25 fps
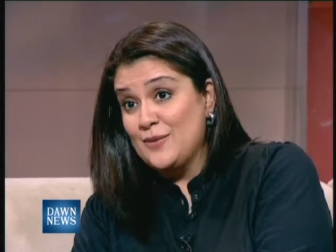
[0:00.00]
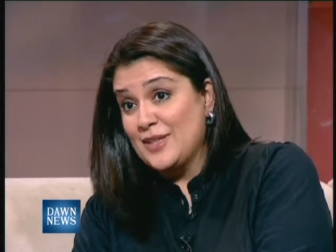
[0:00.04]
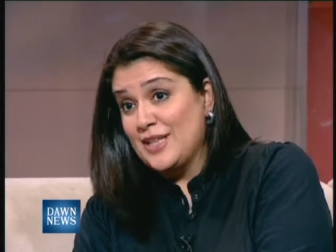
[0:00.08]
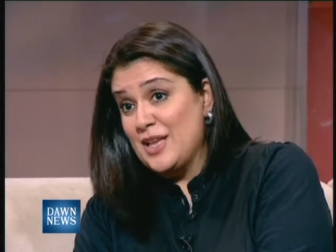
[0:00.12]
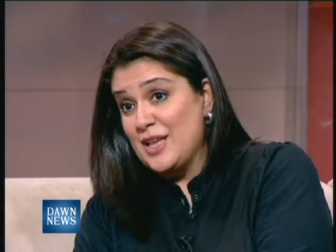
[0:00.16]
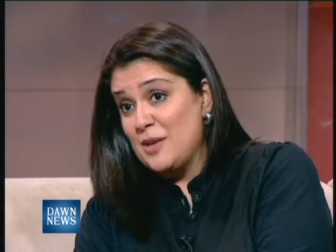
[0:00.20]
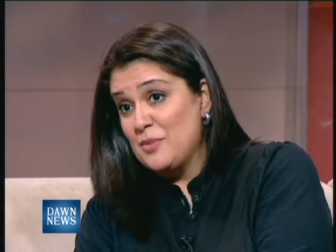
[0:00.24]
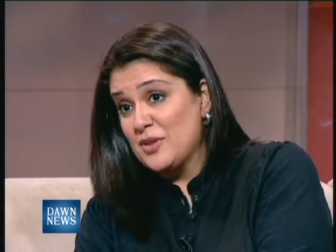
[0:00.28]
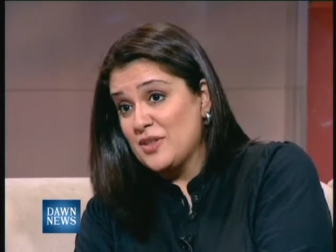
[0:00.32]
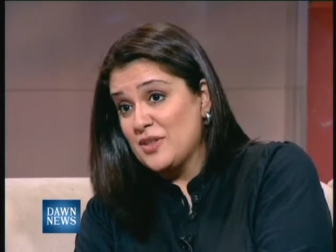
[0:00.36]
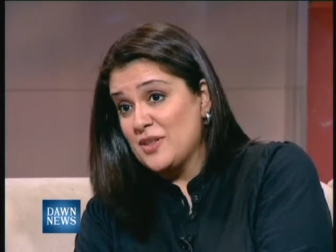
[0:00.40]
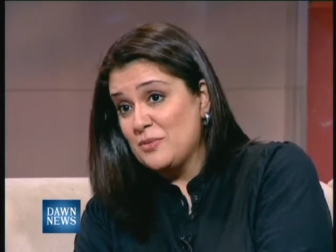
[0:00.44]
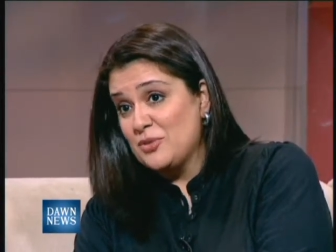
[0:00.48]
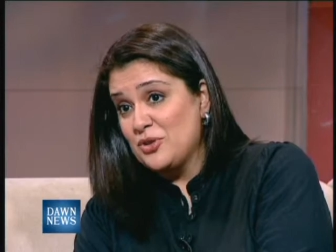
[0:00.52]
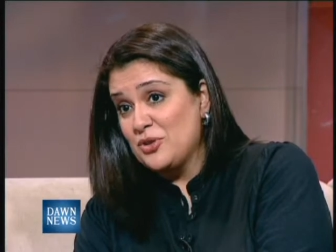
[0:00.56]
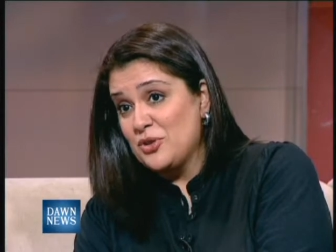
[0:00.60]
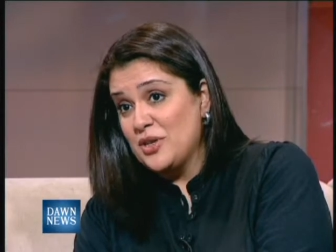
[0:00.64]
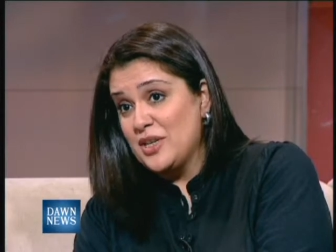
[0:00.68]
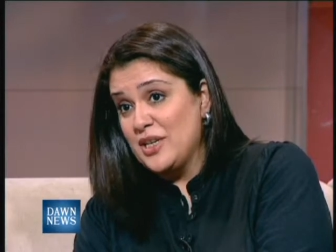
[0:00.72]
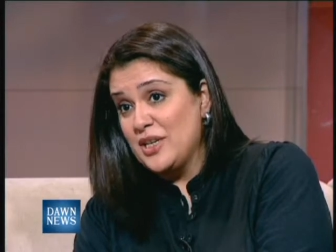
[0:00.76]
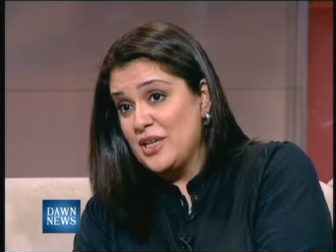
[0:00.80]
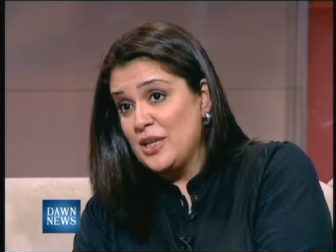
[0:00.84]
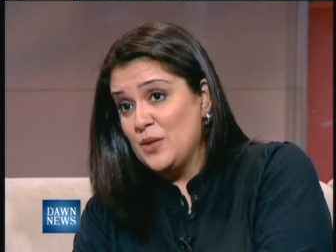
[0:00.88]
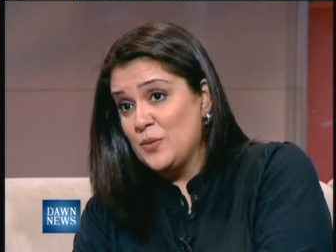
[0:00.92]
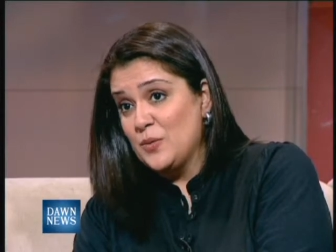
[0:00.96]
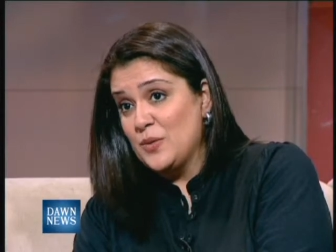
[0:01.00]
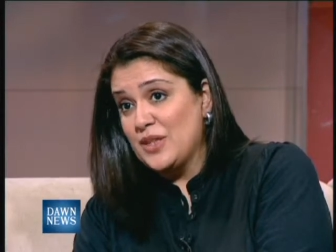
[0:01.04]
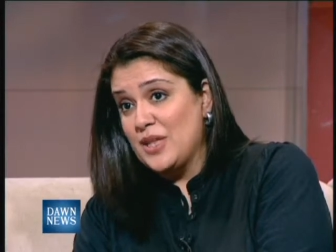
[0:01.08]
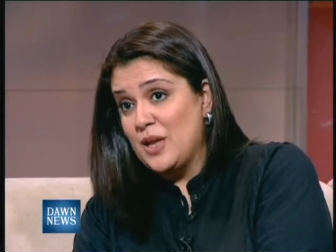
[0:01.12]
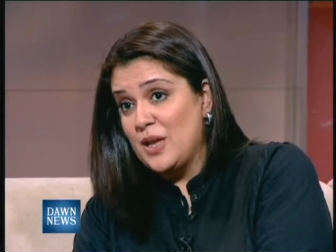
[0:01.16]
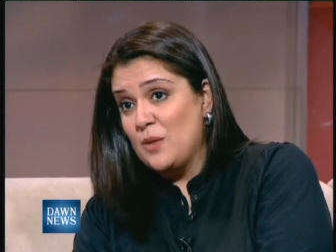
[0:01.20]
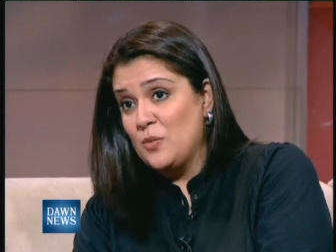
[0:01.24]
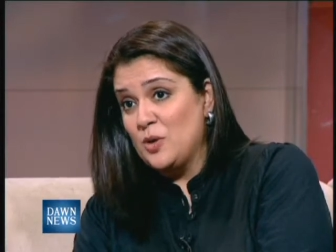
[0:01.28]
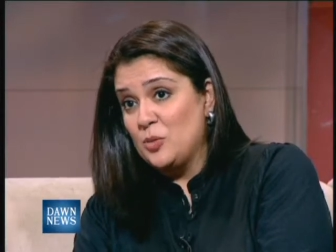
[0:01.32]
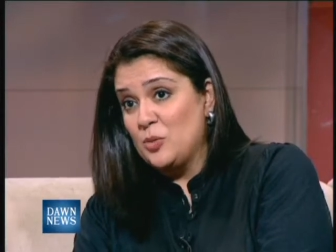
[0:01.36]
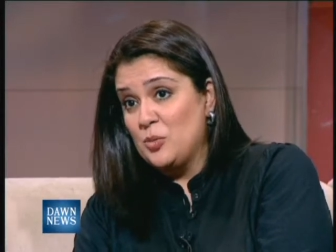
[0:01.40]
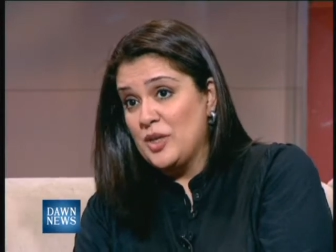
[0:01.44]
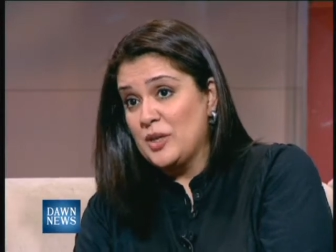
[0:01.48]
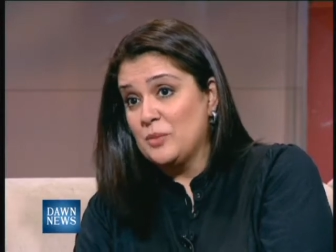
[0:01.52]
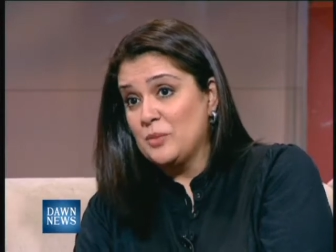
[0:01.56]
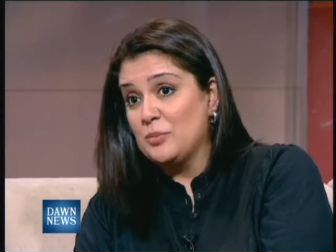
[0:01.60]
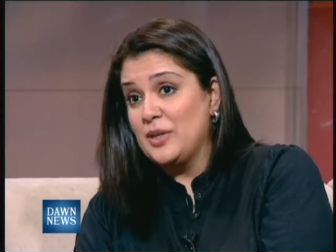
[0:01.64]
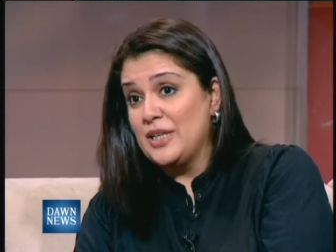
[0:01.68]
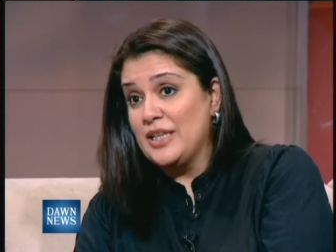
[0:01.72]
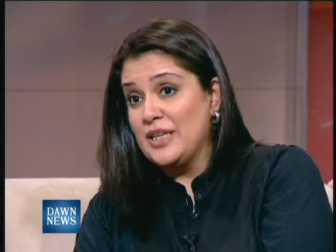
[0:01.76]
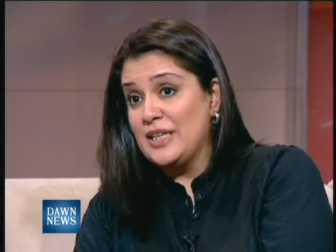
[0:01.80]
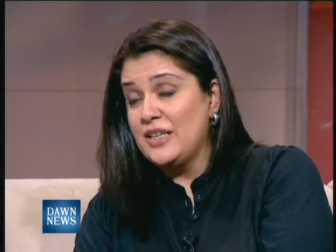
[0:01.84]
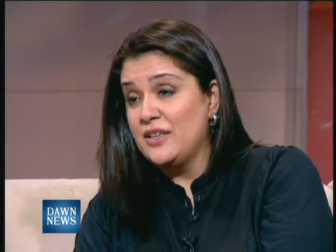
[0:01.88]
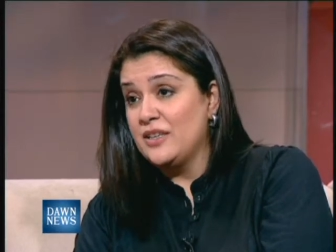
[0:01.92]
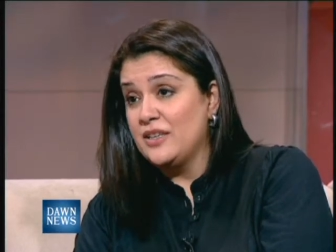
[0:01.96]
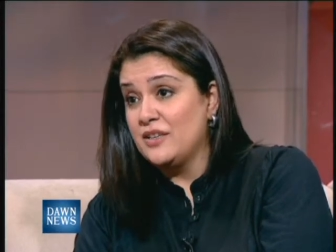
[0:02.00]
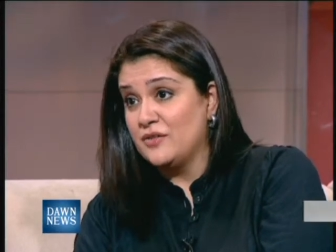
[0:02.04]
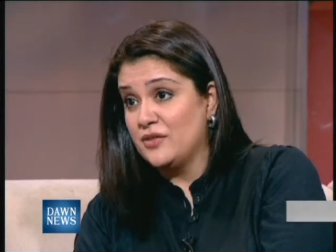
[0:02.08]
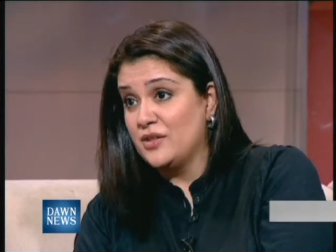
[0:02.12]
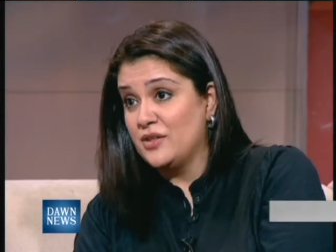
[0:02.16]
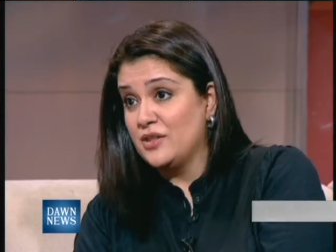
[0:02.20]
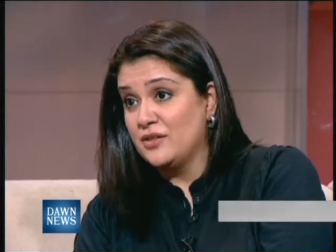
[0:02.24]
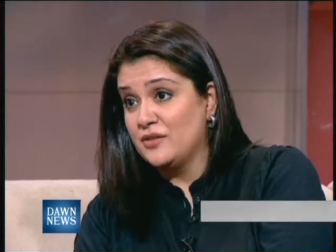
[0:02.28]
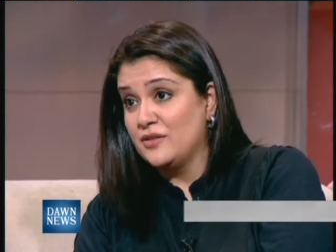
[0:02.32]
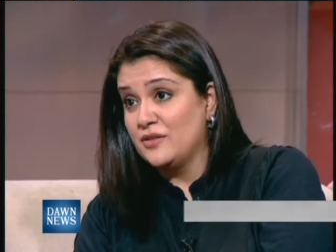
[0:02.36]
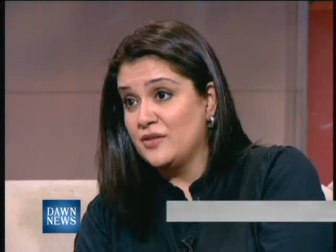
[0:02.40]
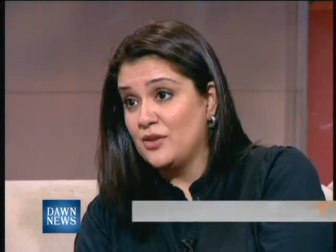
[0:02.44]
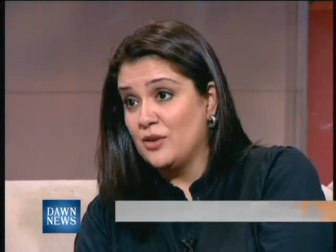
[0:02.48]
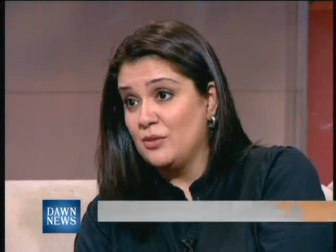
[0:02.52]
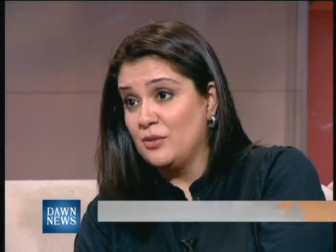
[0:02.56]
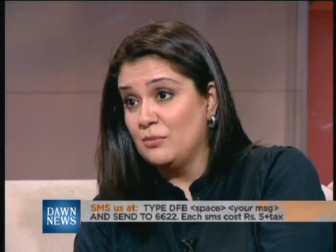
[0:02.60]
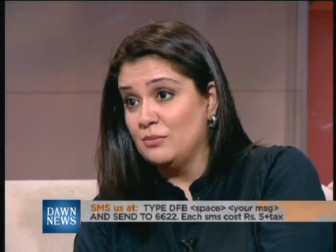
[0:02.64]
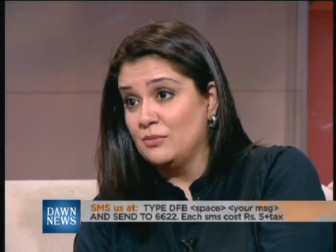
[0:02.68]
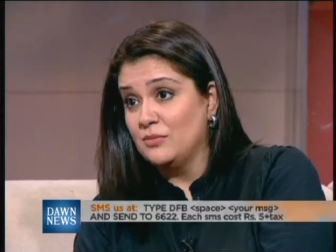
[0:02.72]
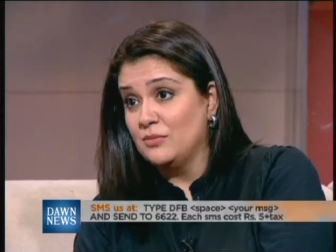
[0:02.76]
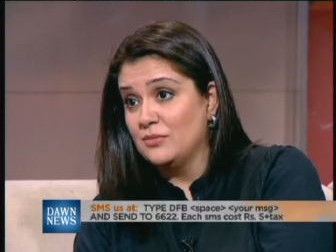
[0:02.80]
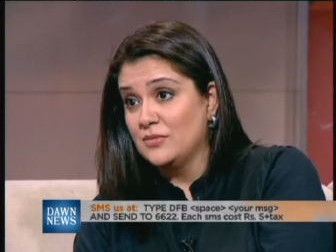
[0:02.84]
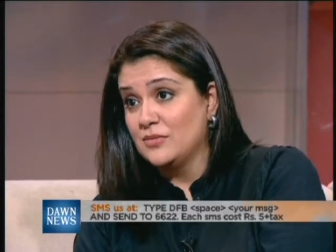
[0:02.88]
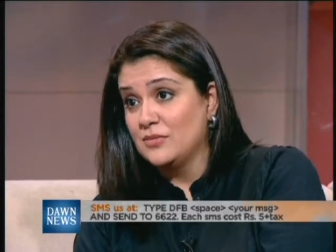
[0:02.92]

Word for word: with them? Because I'm sure dealing with them will be completely different from